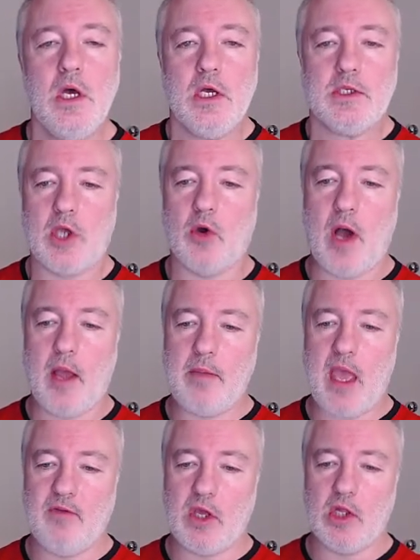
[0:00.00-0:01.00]
So I'm
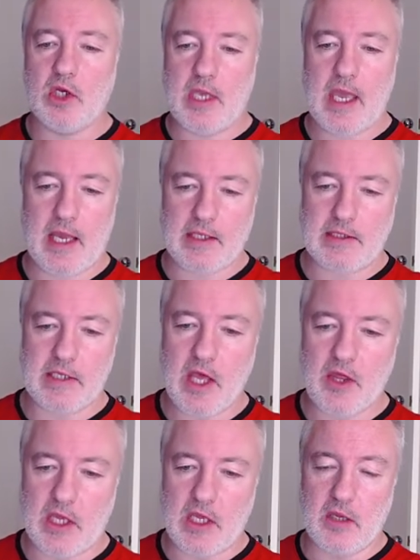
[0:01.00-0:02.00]
having a look at
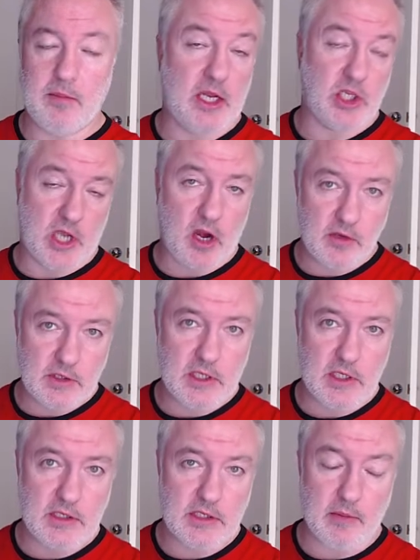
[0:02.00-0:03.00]
the major
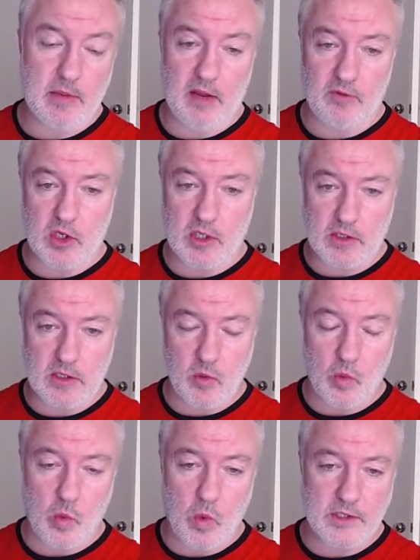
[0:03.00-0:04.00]
currencies. I'm going to have a look at
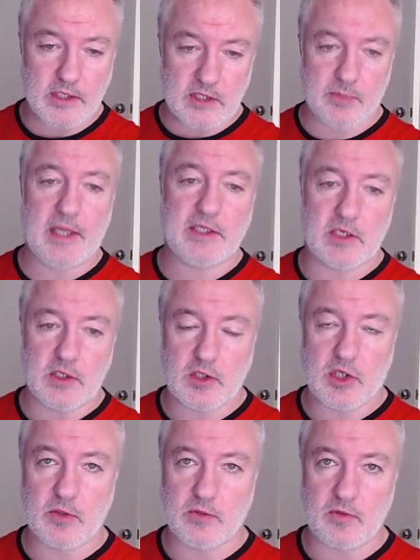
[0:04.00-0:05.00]
what's expected in
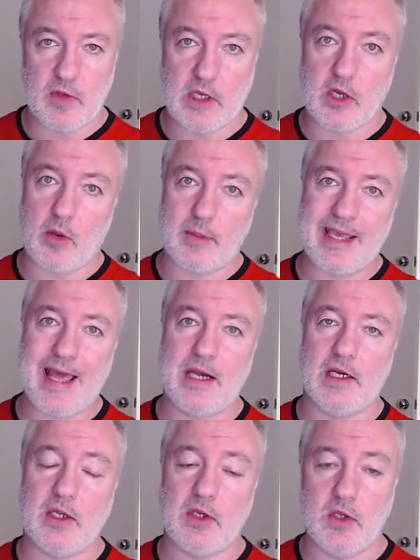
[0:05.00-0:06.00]
terms of economic
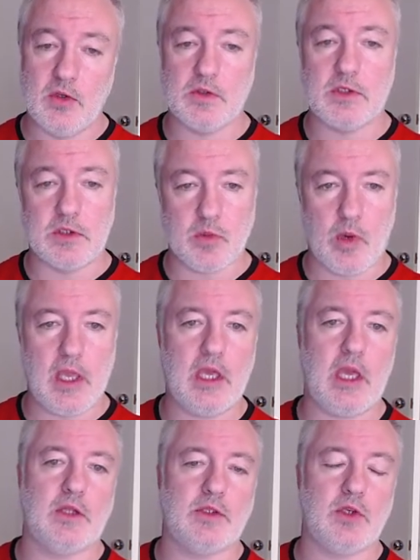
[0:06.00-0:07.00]
calendar news this week.
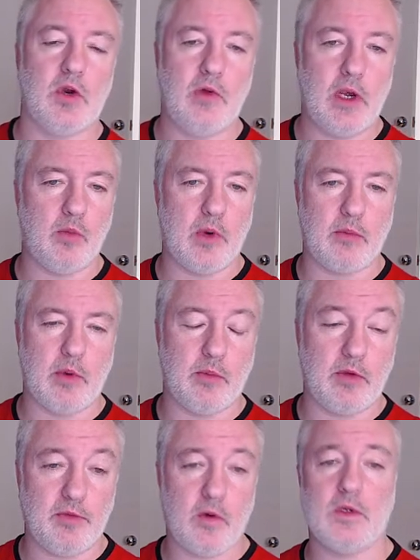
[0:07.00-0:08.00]
And so really what I'm going to
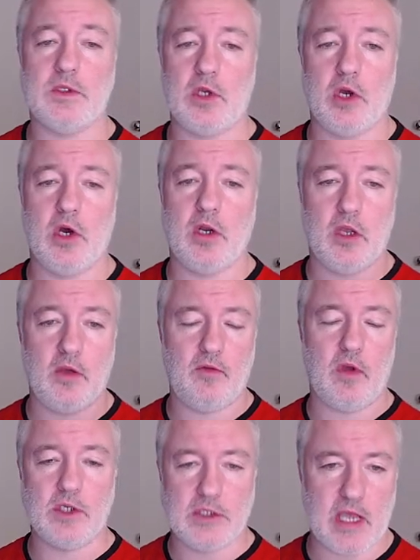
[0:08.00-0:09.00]
be focusing on, if
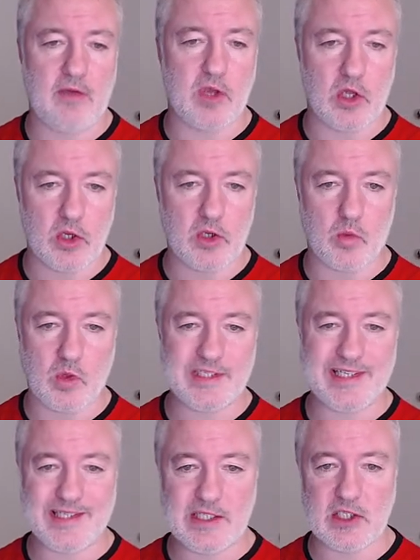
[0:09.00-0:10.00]
I'm just having a look at
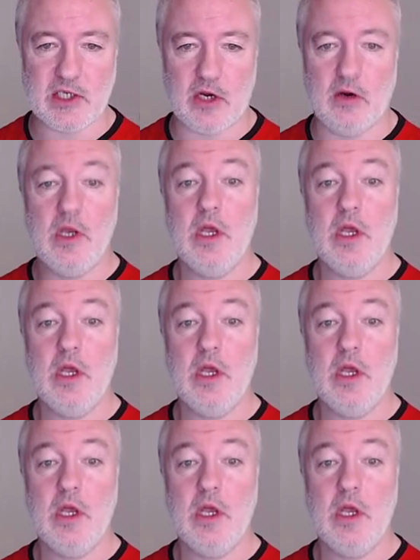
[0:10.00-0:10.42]
what's listed here,